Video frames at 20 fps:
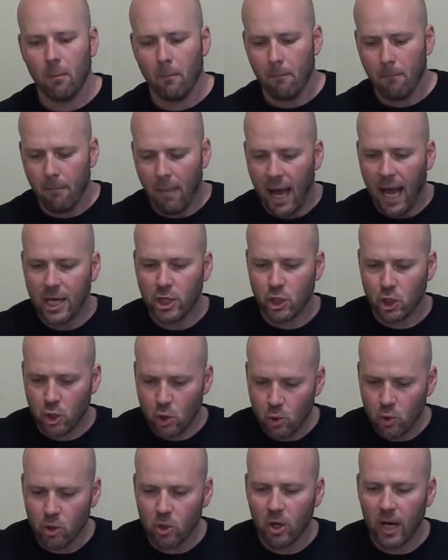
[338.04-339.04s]
My
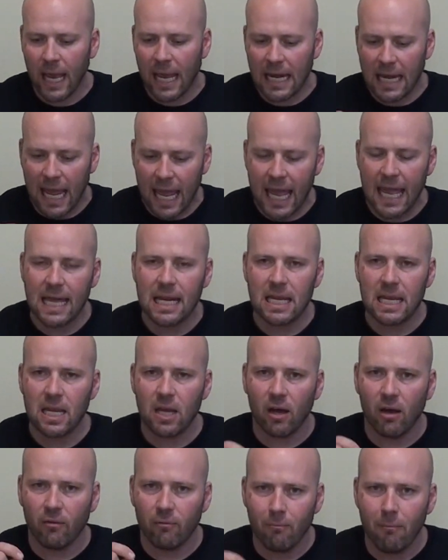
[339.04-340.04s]
shooter and
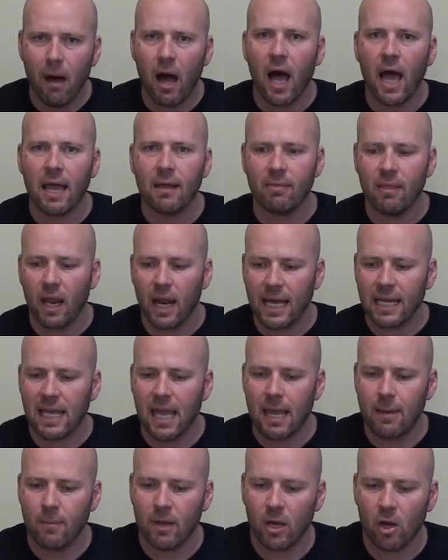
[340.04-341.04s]
any of mine that I
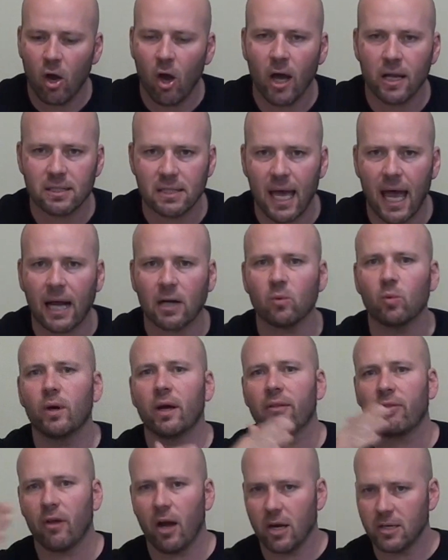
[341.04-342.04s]
came in contact
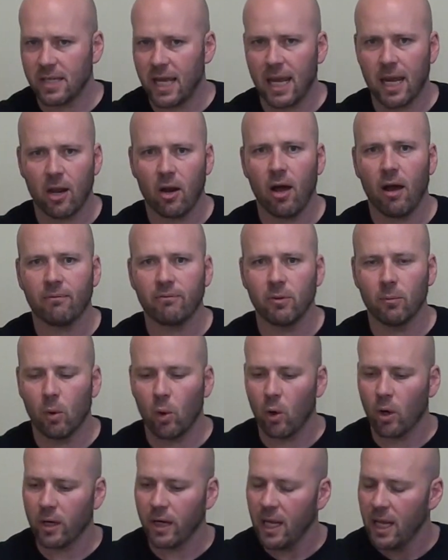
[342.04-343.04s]
with are taken off the
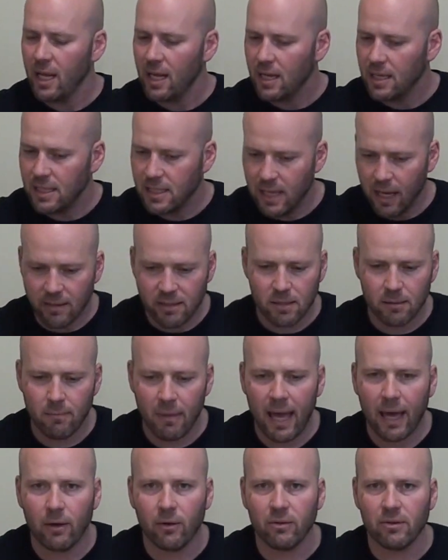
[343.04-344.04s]
board. Doesn't
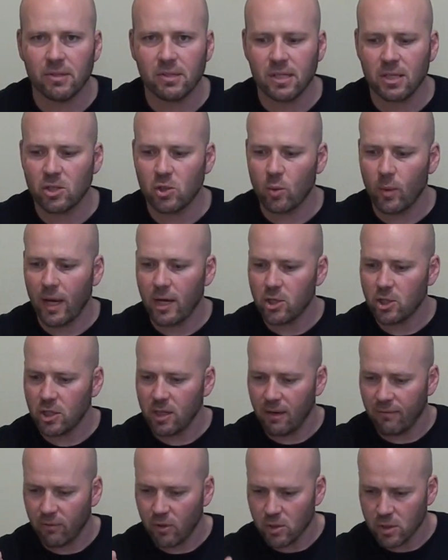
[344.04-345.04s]
matter the situation,
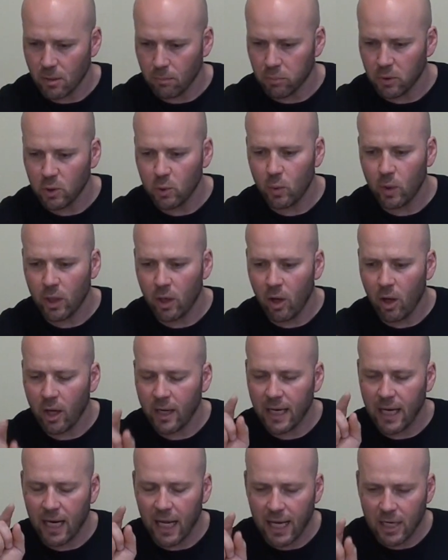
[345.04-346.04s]
if there's a blue one
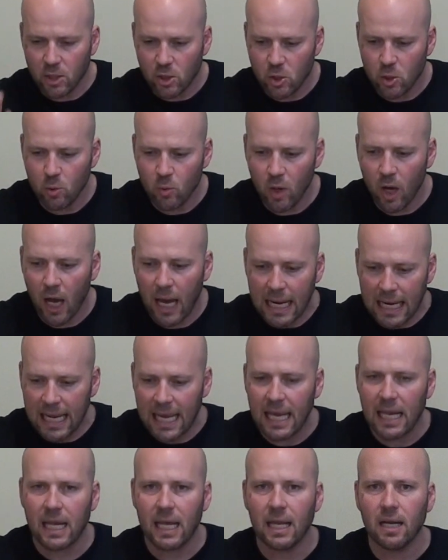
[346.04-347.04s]
on and I do not
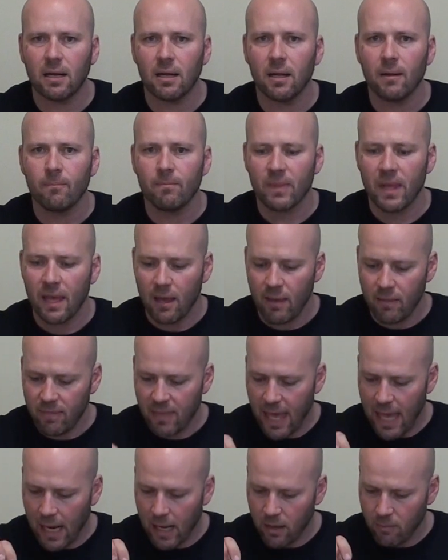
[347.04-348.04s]
hit it,
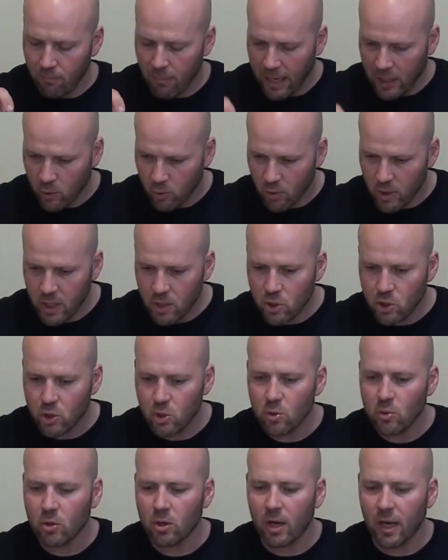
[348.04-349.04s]
then my green
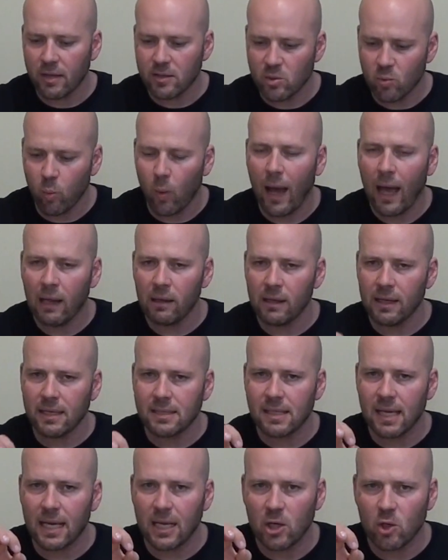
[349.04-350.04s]
shooter as well
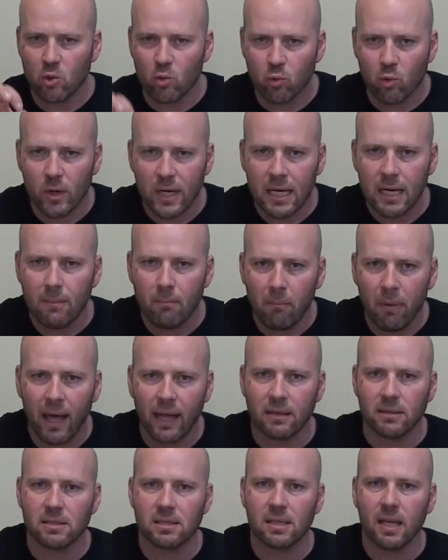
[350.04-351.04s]
as any green
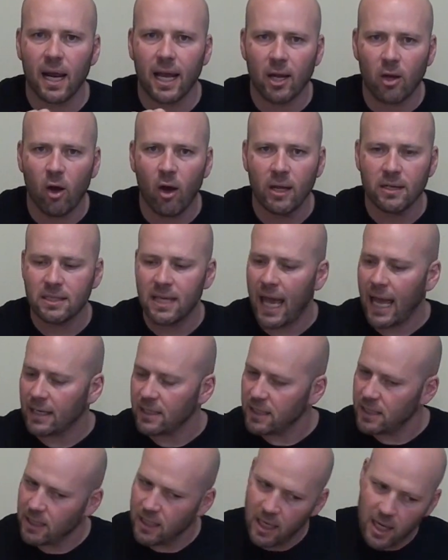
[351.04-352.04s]
buttons that I
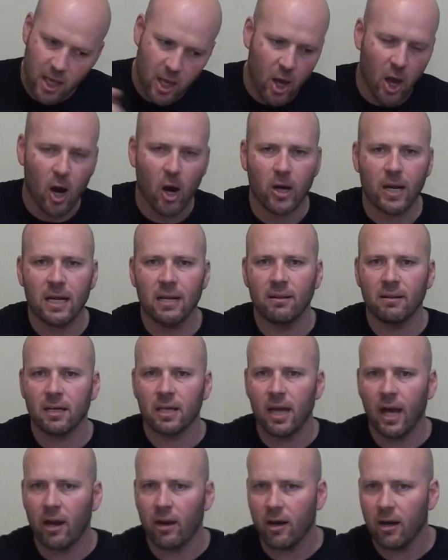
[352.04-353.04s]
contacted are in the
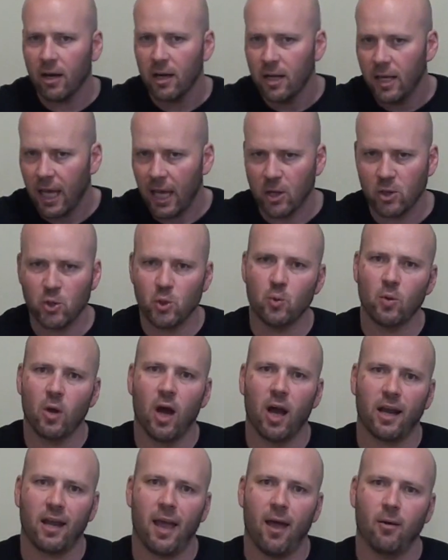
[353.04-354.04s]
gutter and do
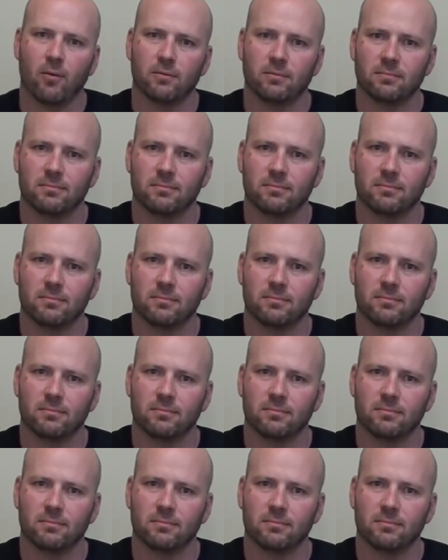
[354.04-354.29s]
not count.